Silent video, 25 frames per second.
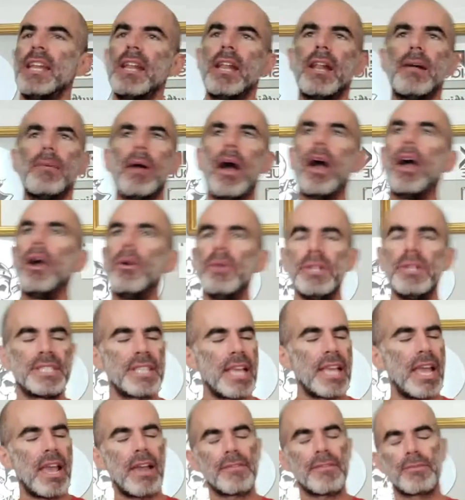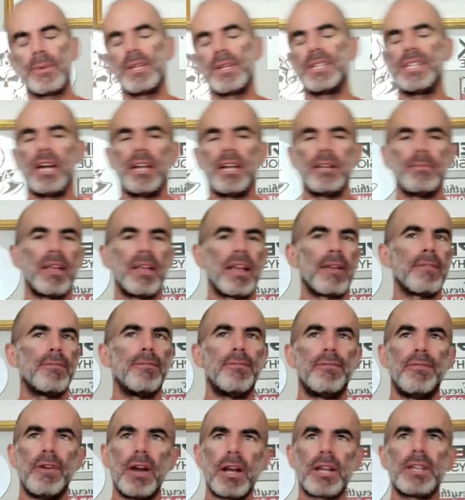And I always say after we're done, I'm like,
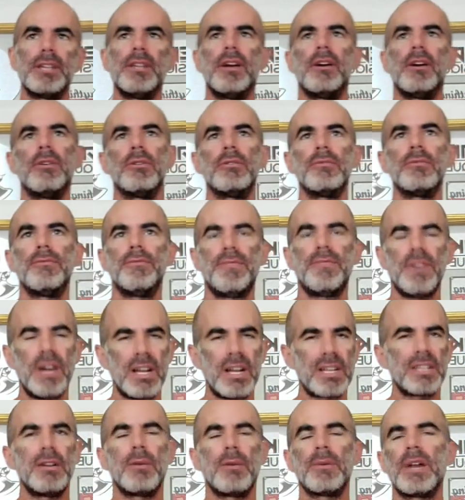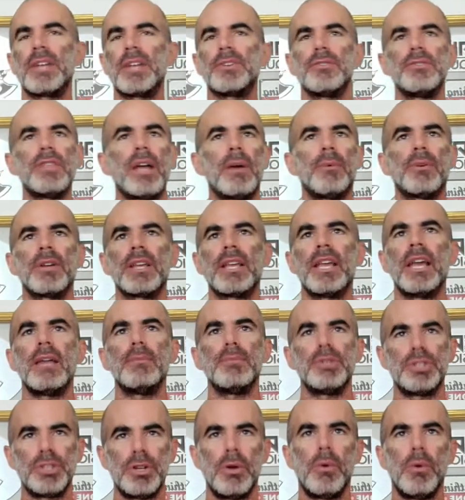fuck no, fuck no, we're not doing that one again.
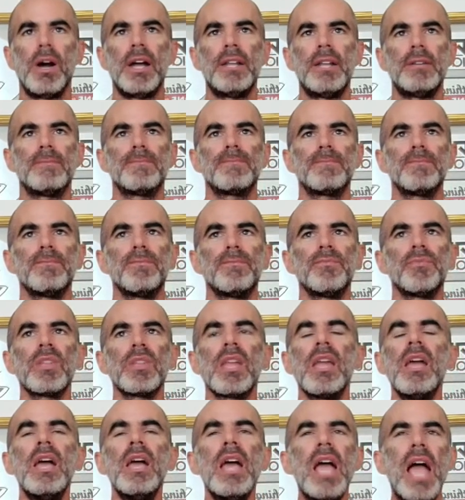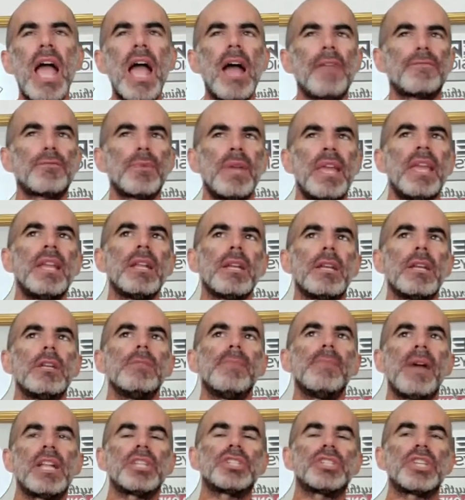But you know what? After we hit a good
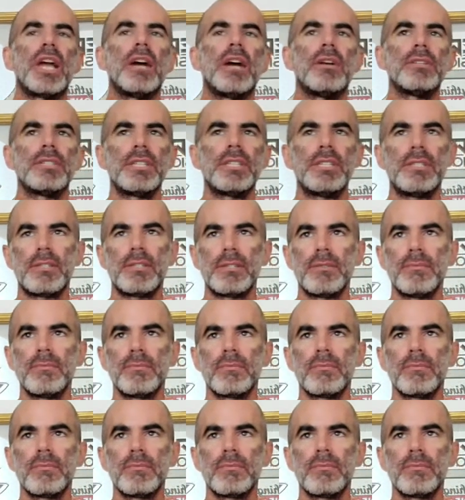amount of challenges,